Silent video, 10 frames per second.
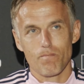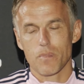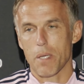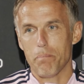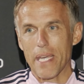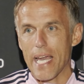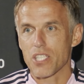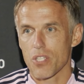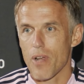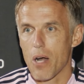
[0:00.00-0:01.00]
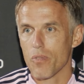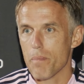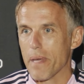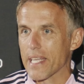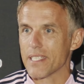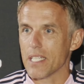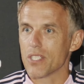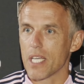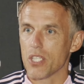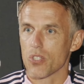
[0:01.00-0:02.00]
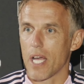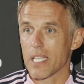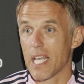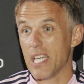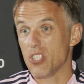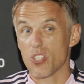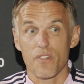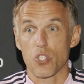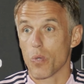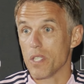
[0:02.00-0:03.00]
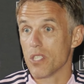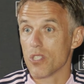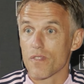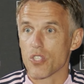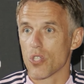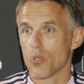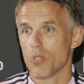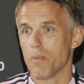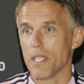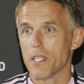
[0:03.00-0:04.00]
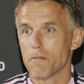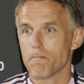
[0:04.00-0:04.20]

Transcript: BS around the big sensational headlines just for Twitter, just for social media.